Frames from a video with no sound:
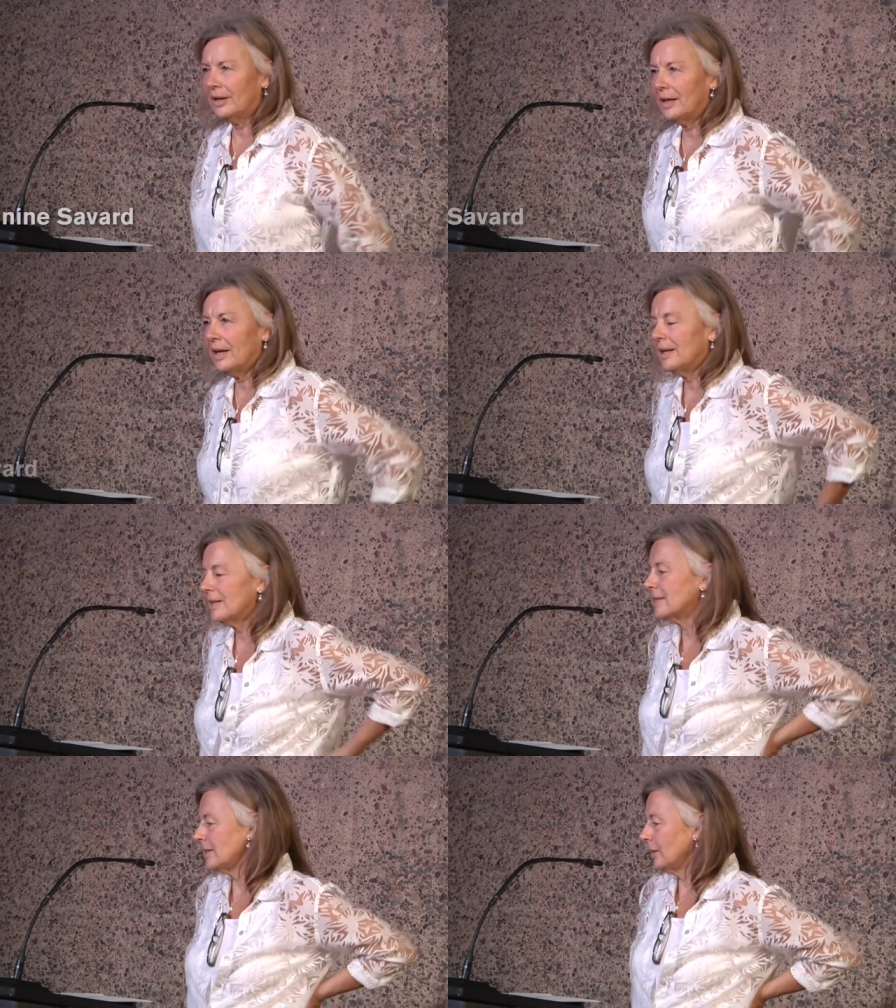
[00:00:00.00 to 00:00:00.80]
at A
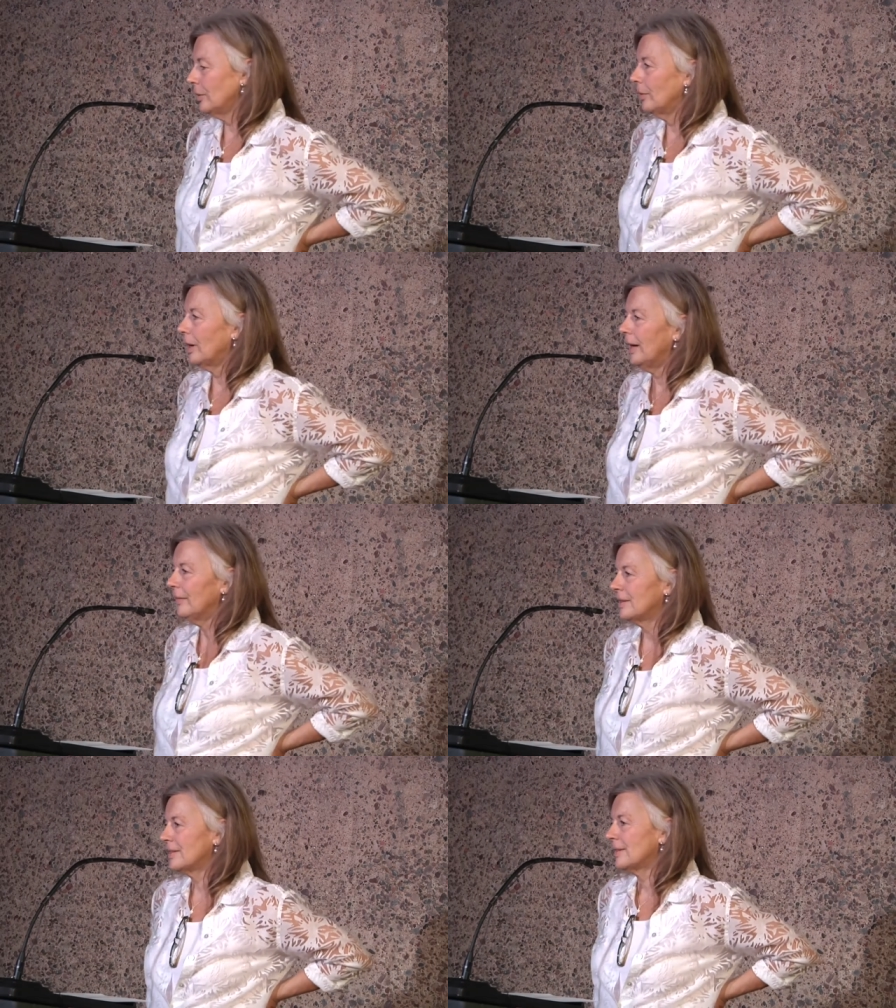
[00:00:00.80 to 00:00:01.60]
S U, I have
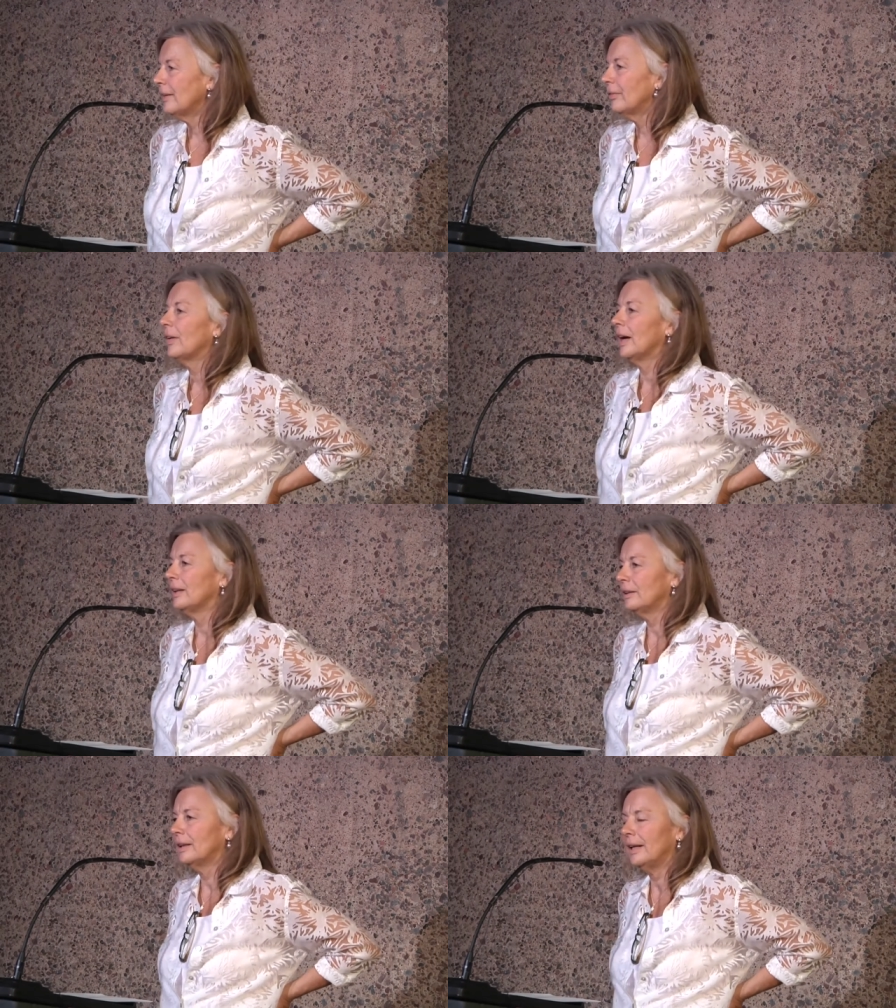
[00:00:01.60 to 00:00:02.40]
to say,
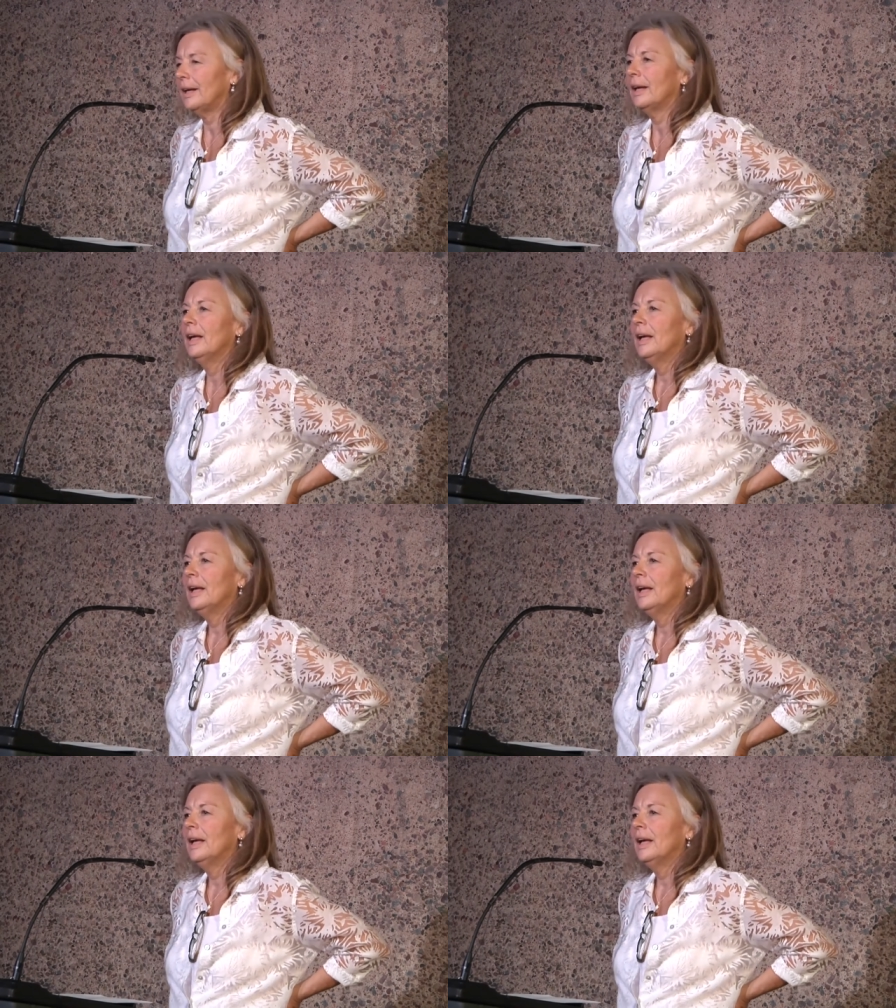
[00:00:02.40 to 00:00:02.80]
finally,